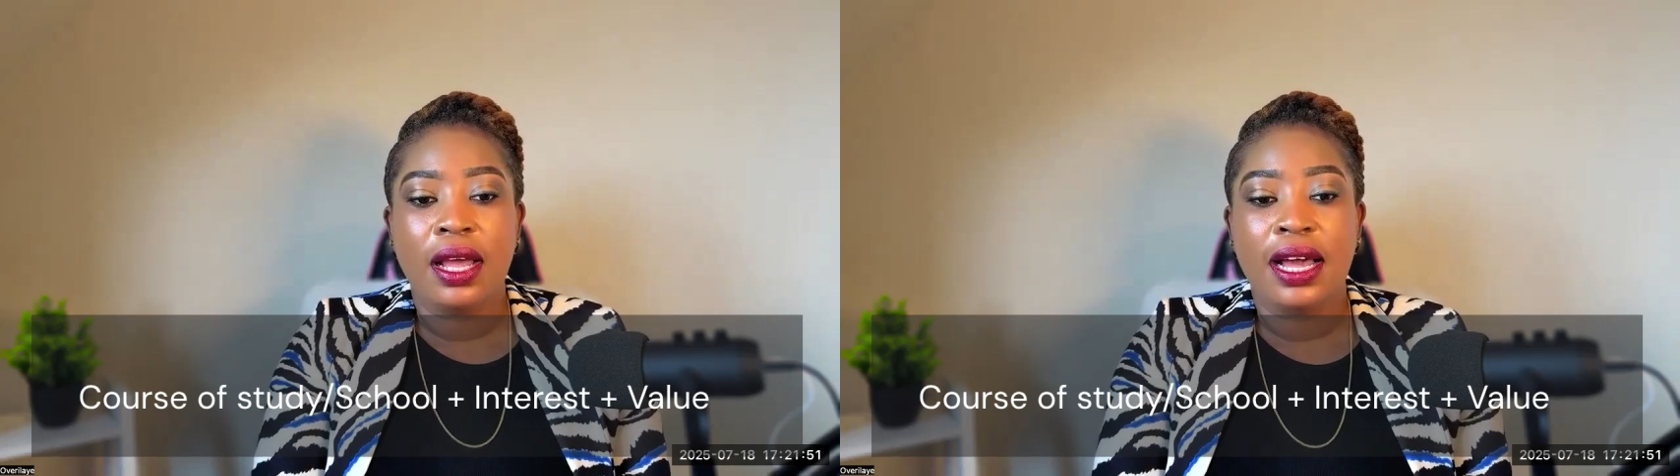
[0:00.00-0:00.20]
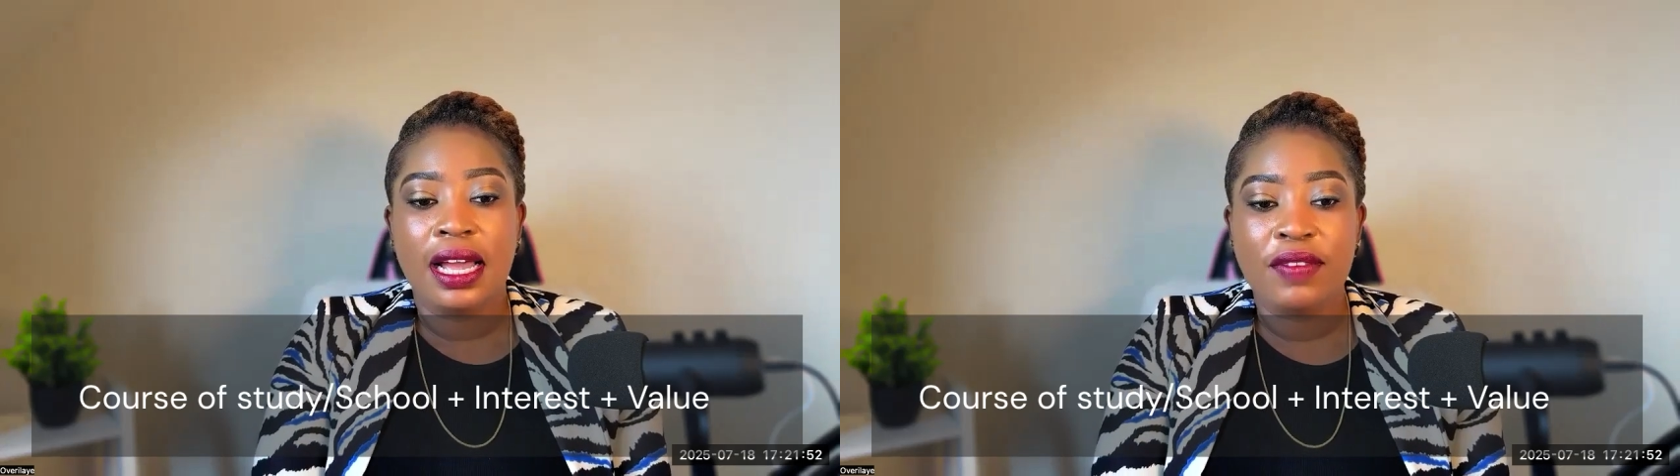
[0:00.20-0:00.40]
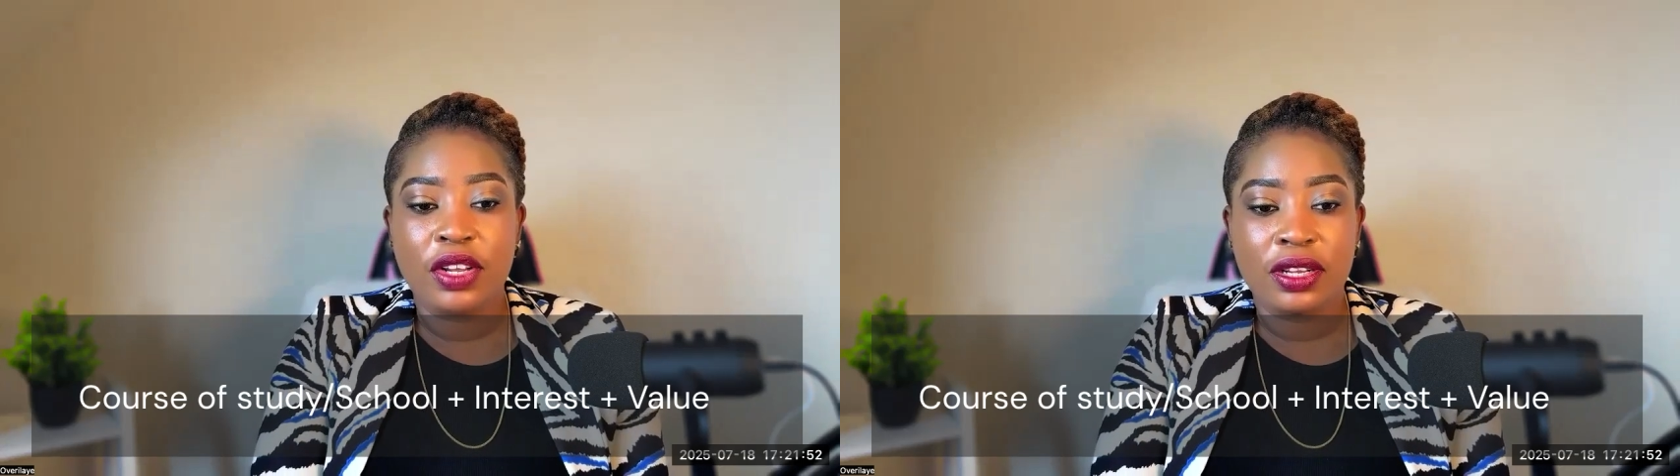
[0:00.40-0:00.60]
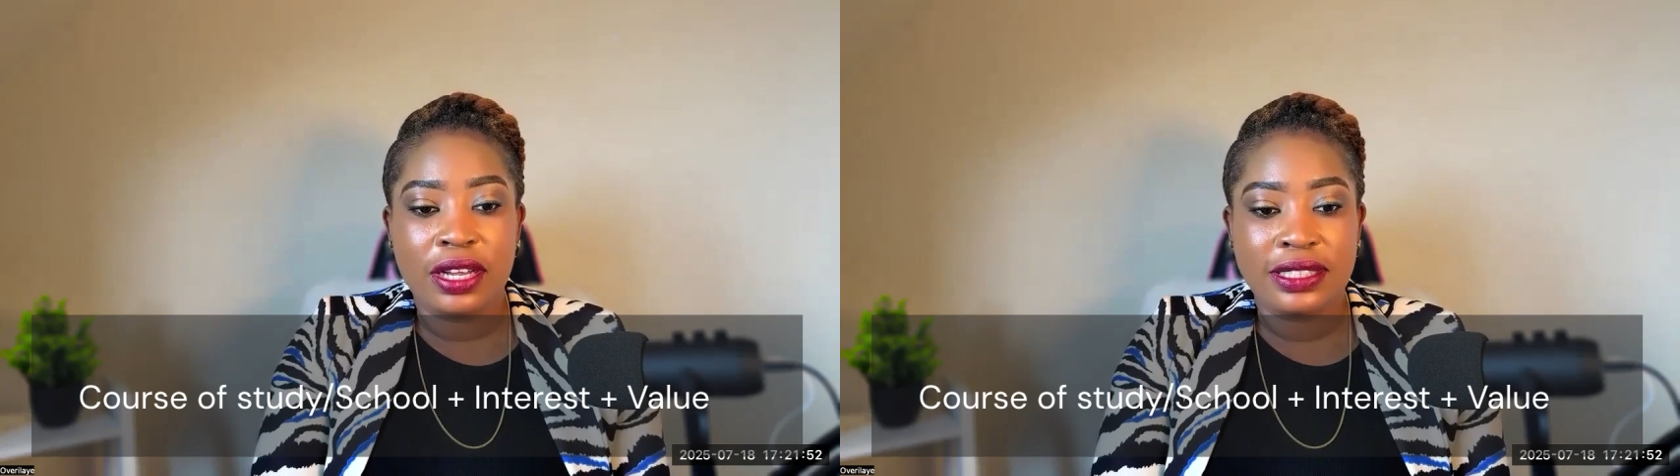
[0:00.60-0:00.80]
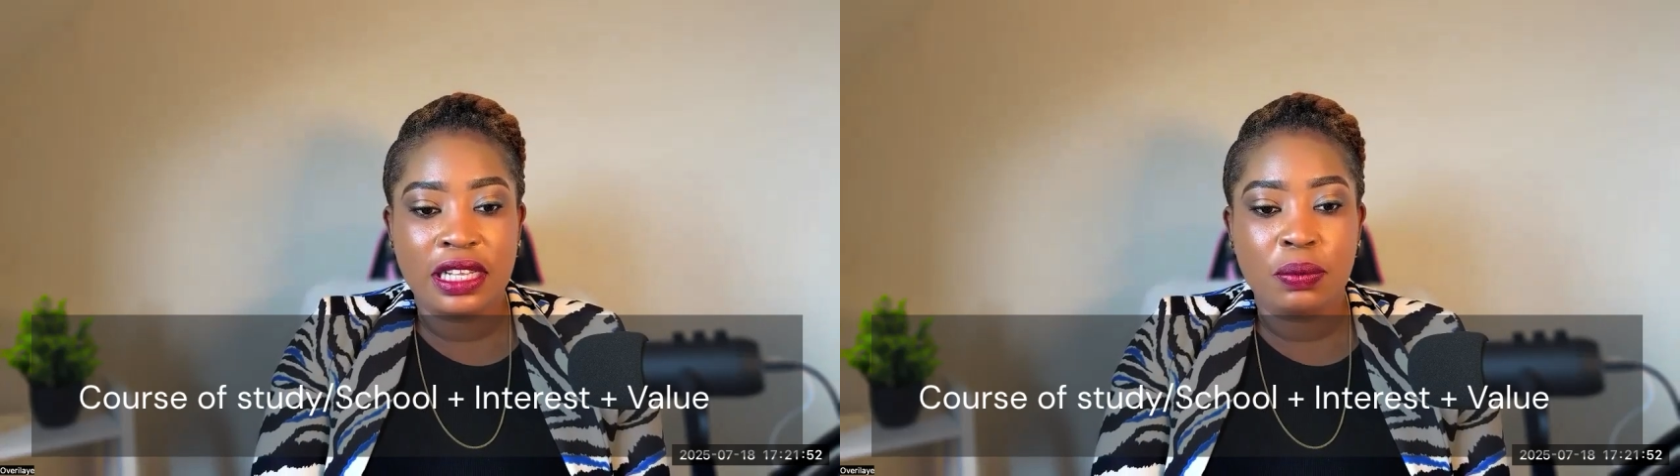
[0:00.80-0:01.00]
I have another
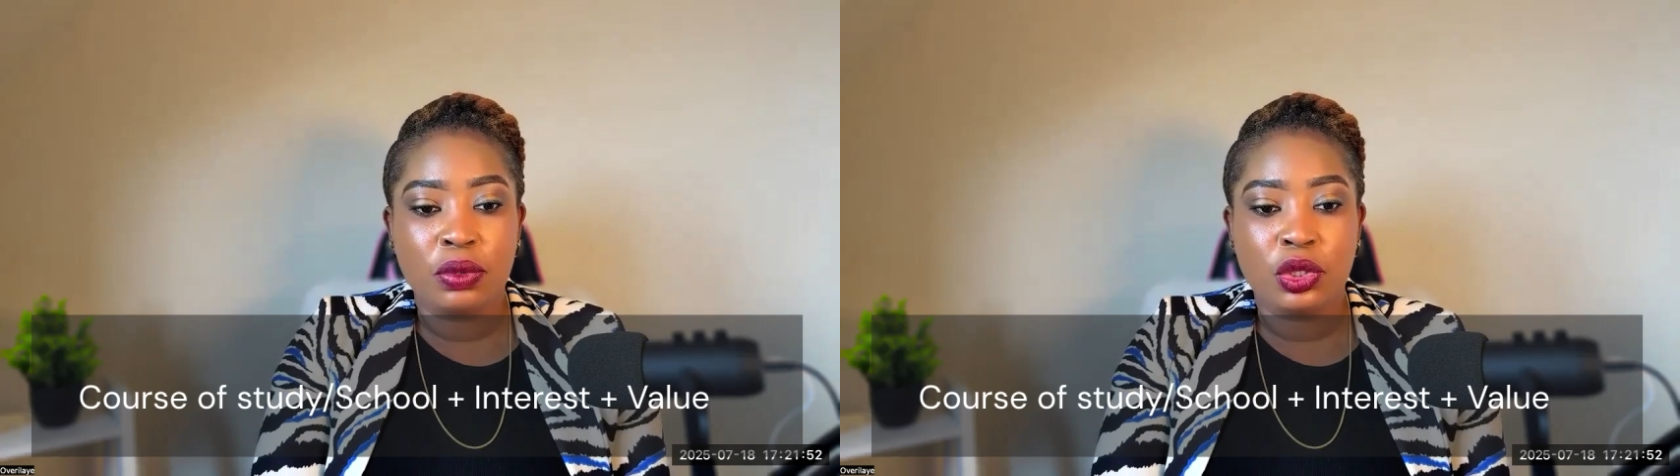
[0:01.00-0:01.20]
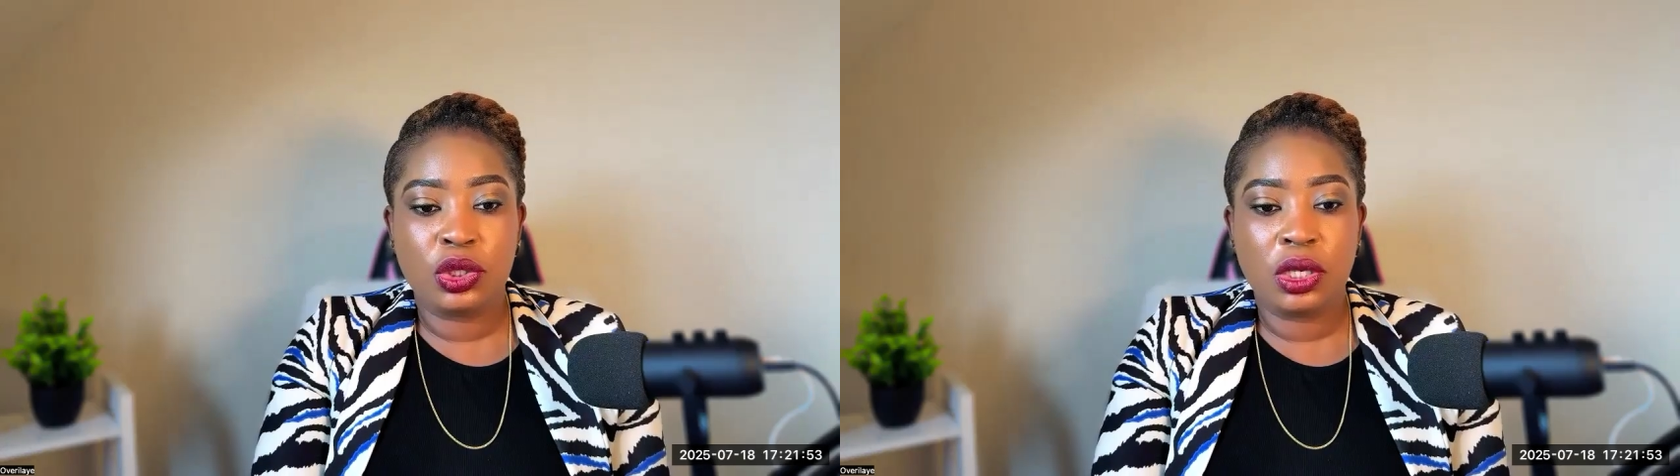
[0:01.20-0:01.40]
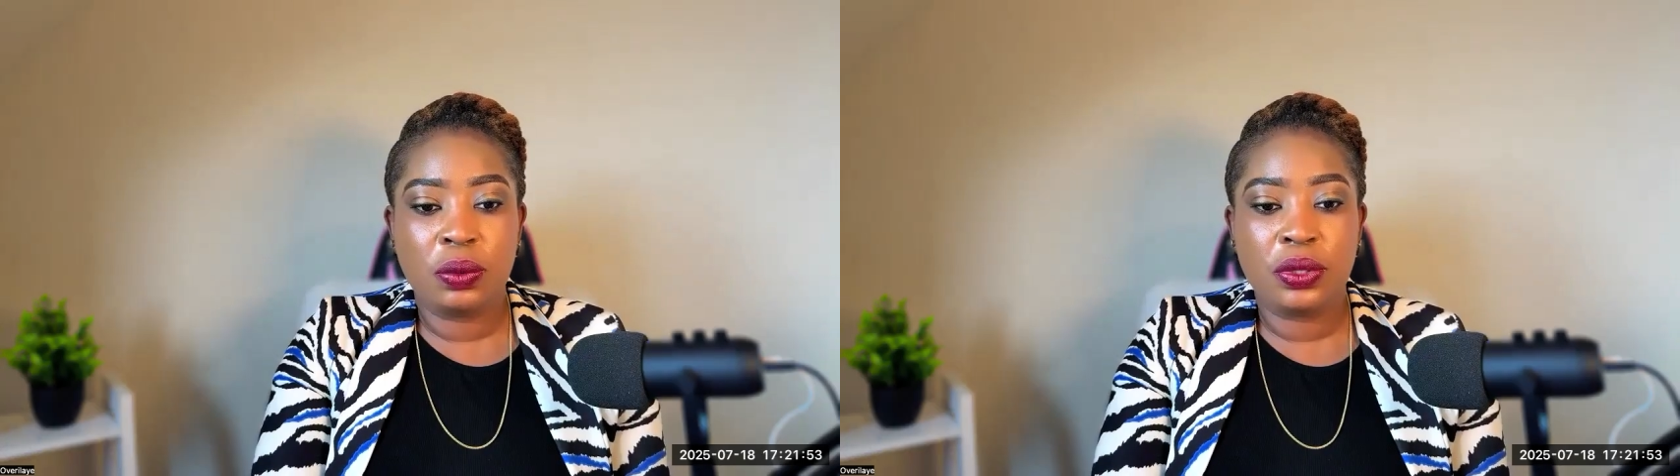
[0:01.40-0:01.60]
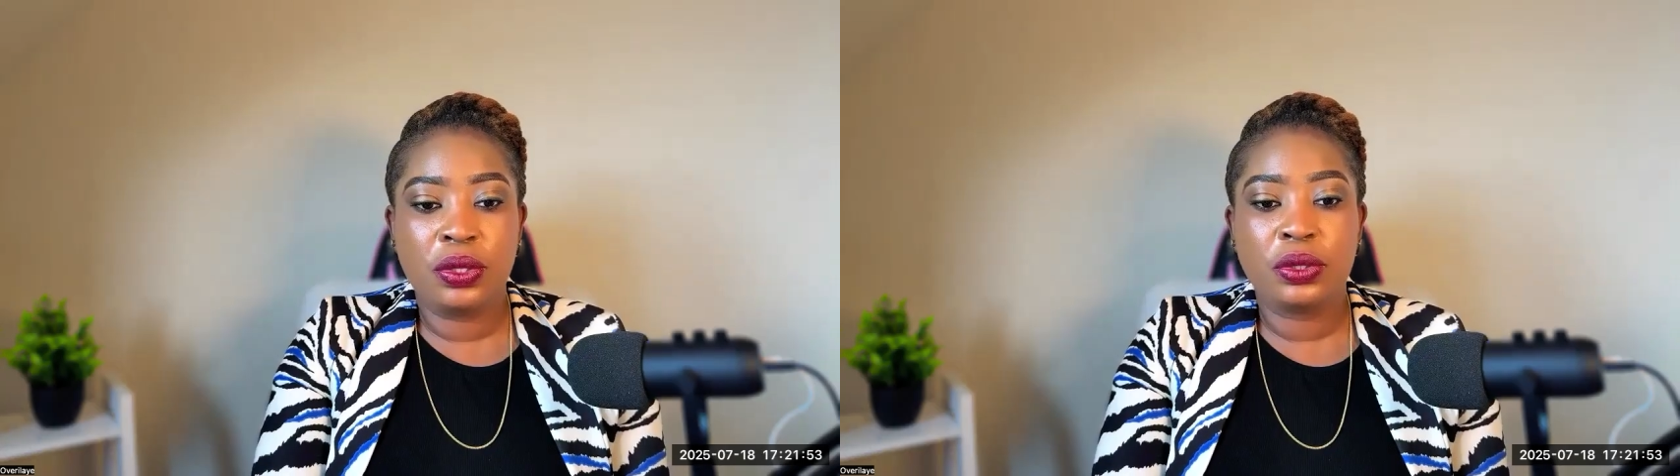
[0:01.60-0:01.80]
example to share with you.